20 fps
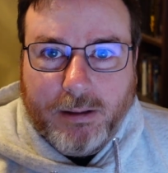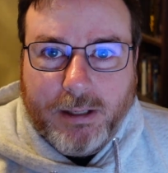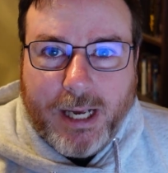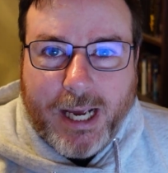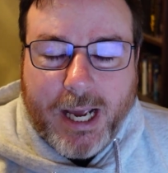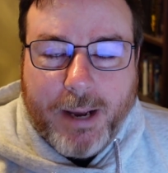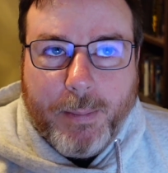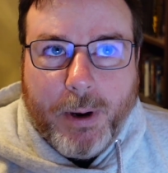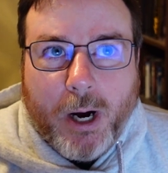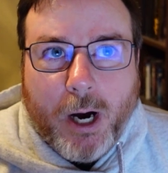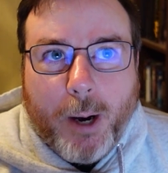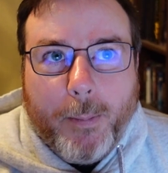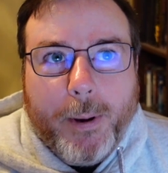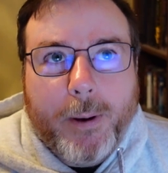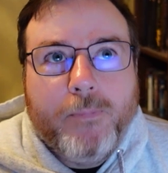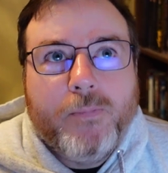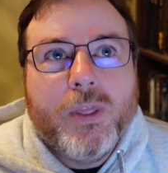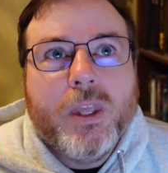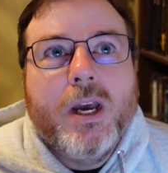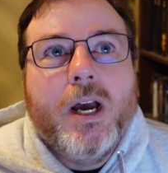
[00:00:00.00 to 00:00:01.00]
came
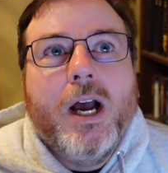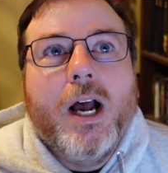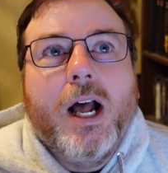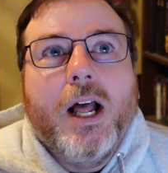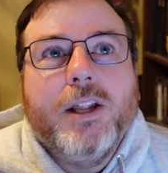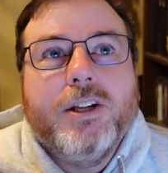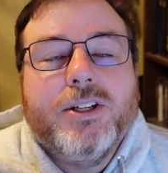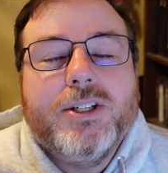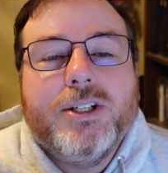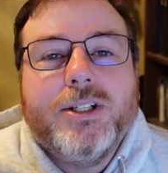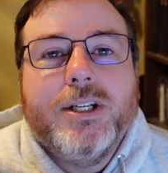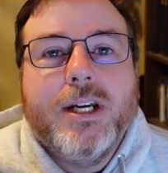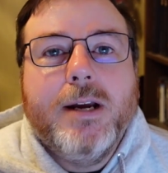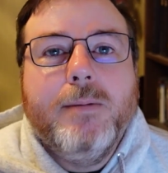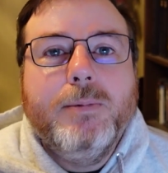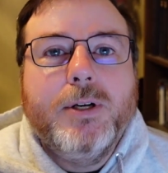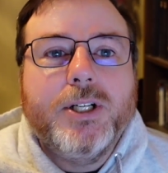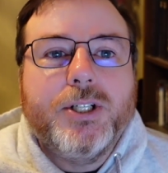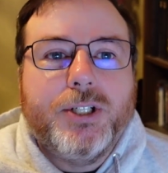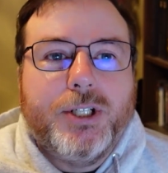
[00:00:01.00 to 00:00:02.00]
up
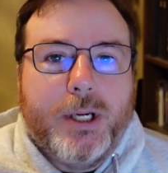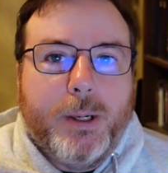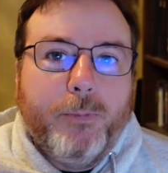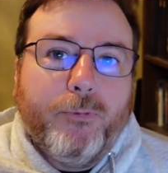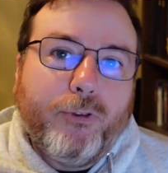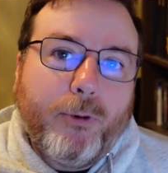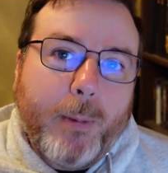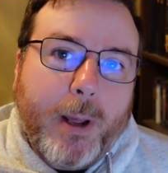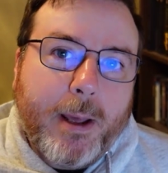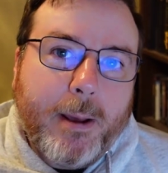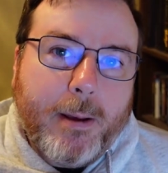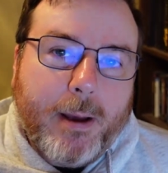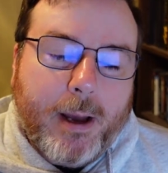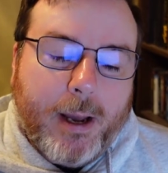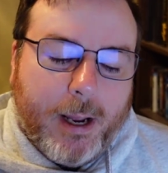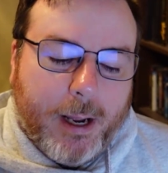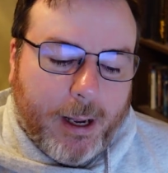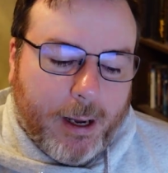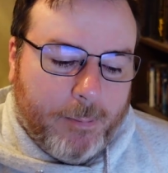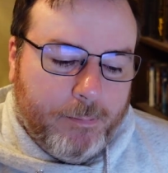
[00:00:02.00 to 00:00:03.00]
seem to stem from
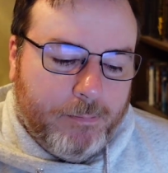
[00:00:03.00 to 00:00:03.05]
a